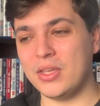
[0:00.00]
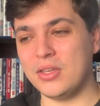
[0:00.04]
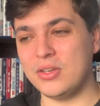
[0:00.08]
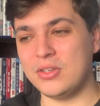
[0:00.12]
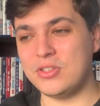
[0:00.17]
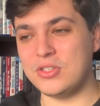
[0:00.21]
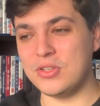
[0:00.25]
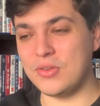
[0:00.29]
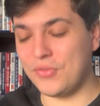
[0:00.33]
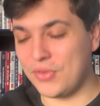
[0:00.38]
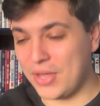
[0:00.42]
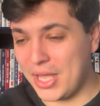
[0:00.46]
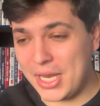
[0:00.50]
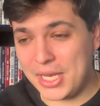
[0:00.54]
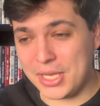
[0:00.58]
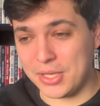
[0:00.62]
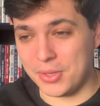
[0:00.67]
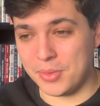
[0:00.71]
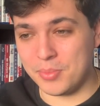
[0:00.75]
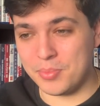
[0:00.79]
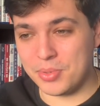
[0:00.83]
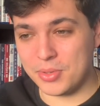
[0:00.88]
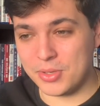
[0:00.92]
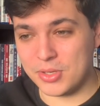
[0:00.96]

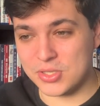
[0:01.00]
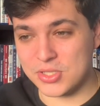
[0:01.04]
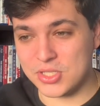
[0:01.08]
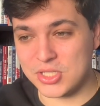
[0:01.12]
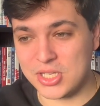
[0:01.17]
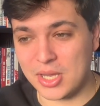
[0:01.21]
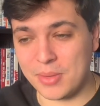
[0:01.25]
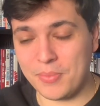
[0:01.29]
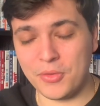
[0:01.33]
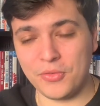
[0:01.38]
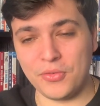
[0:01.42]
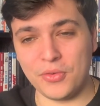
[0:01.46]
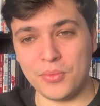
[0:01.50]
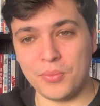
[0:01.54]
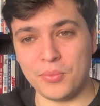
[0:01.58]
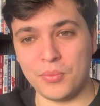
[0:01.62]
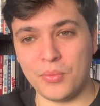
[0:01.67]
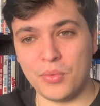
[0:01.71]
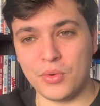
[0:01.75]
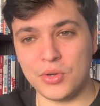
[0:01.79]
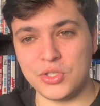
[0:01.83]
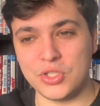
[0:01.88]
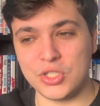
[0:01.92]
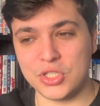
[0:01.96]
develop, because some of them
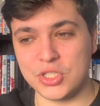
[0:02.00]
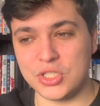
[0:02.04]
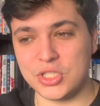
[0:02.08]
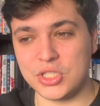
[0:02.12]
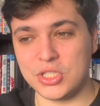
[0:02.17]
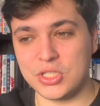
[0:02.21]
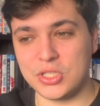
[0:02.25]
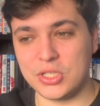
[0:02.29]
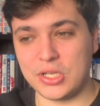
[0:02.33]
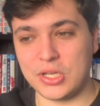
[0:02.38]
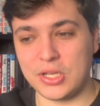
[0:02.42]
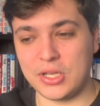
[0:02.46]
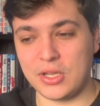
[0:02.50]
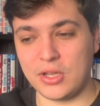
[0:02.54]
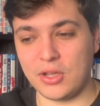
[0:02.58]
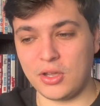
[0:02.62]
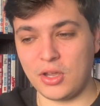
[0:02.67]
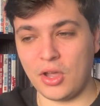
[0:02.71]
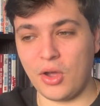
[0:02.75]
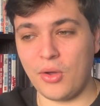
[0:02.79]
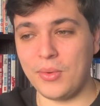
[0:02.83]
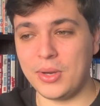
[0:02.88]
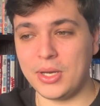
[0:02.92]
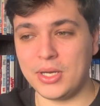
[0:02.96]
were just
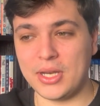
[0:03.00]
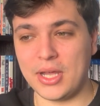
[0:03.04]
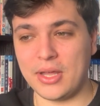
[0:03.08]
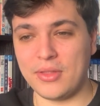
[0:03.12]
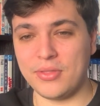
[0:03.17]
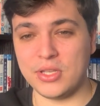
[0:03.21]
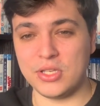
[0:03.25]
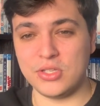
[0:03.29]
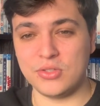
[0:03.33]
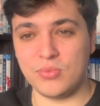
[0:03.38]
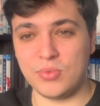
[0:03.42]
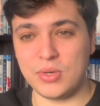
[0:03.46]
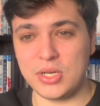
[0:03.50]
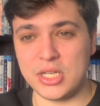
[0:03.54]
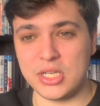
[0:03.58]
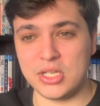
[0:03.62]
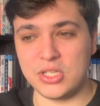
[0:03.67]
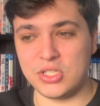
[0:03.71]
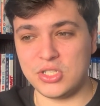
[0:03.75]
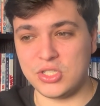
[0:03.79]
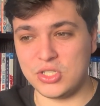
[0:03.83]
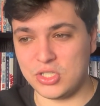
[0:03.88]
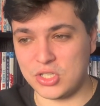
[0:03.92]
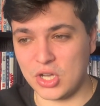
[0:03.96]
going down these really
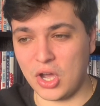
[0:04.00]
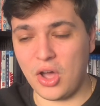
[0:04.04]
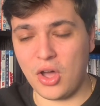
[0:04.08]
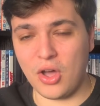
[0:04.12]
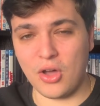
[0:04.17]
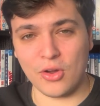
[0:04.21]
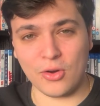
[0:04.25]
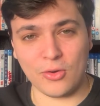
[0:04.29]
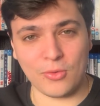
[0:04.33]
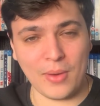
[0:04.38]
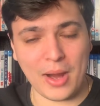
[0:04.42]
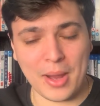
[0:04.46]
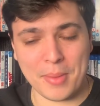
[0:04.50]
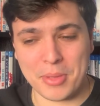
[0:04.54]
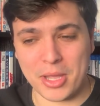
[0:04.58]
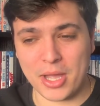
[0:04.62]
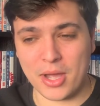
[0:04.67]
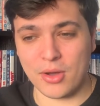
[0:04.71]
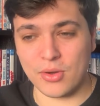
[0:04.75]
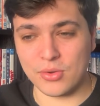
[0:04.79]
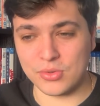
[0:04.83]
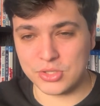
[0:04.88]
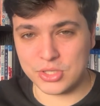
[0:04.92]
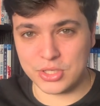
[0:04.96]
dark rabbit
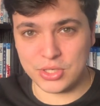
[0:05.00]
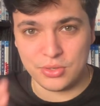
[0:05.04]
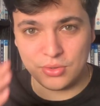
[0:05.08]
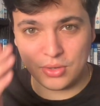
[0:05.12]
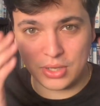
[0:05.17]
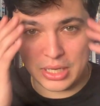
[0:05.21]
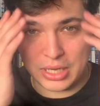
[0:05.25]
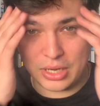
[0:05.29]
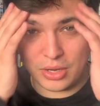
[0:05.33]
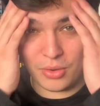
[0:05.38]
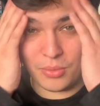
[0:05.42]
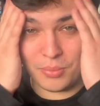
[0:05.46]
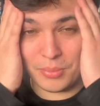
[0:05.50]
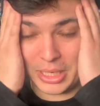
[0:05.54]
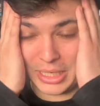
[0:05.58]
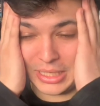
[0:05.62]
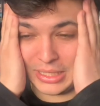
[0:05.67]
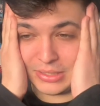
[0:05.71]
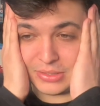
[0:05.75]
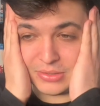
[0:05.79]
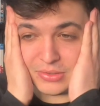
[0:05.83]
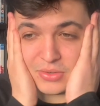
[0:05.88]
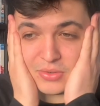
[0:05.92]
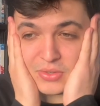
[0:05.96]
holes and you're like, oh my
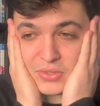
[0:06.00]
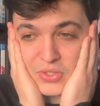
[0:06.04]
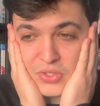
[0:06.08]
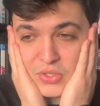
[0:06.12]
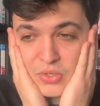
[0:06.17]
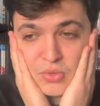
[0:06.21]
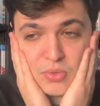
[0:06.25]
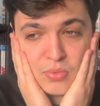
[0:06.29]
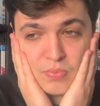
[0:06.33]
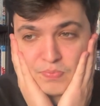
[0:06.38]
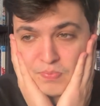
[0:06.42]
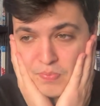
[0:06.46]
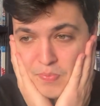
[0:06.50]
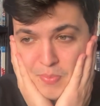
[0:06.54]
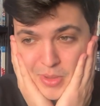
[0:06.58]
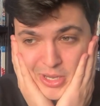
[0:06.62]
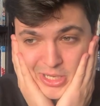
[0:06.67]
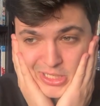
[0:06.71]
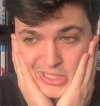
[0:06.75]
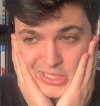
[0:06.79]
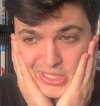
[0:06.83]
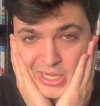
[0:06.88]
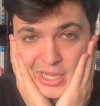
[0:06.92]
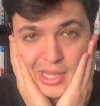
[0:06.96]
God, you're
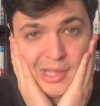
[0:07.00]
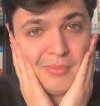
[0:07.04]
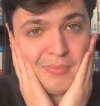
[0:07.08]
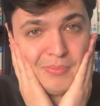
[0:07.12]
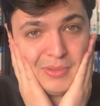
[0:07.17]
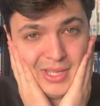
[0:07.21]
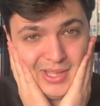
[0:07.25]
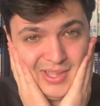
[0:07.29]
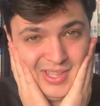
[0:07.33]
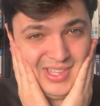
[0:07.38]
messed up.